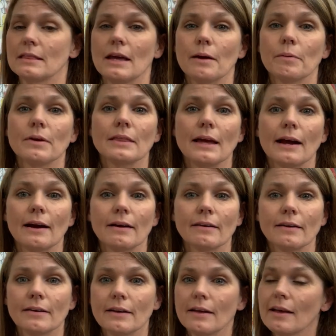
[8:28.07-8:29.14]
they were
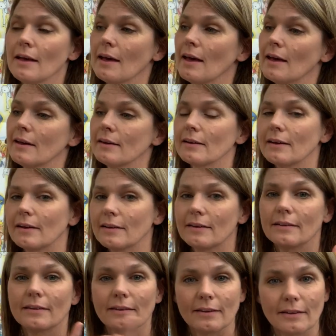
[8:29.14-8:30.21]
there and
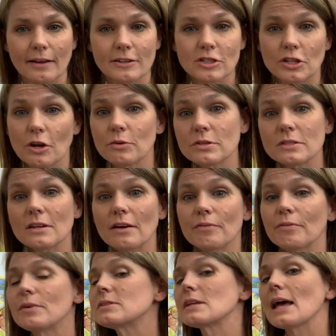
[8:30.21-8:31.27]
Joseph
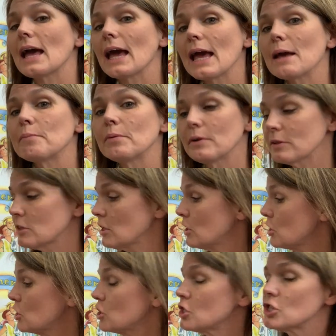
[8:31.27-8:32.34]
was able to
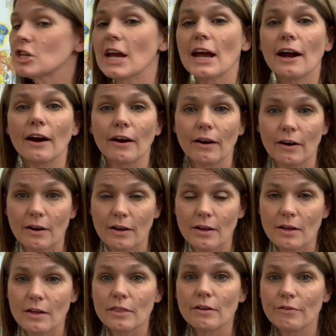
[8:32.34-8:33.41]
share
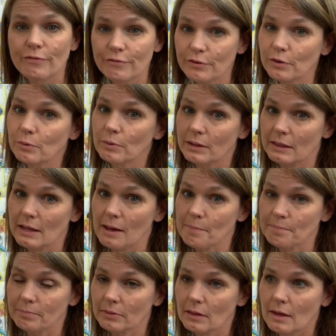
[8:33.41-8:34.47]
the food with them.
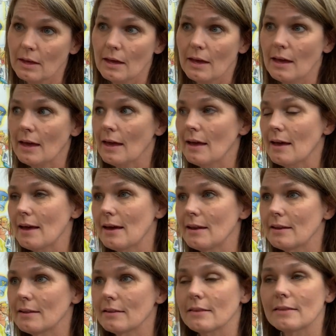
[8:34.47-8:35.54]

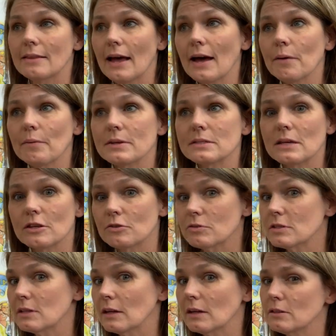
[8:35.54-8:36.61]
And that was
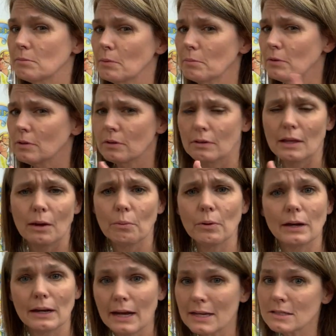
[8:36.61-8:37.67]
interesting, because remember, they
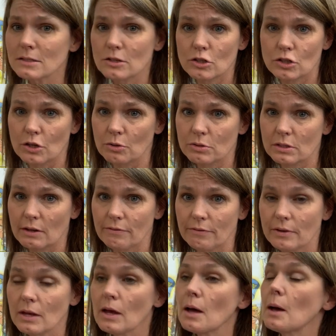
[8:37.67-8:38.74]
weren't nice to Joseph,
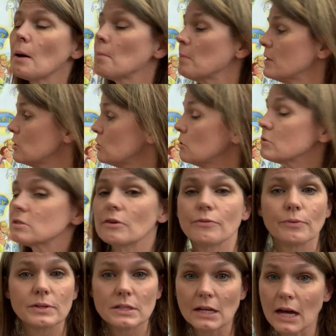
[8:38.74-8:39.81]
but Joseph
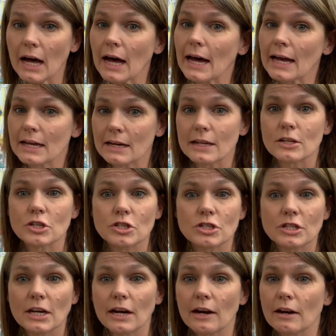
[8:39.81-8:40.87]
was kind and
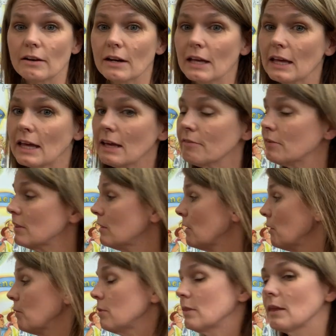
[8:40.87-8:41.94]
shared even
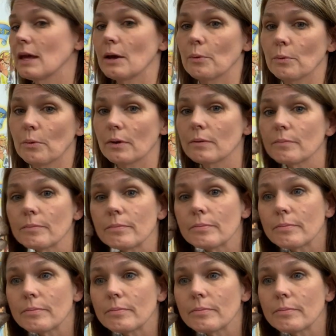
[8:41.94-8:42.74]
though they weren't.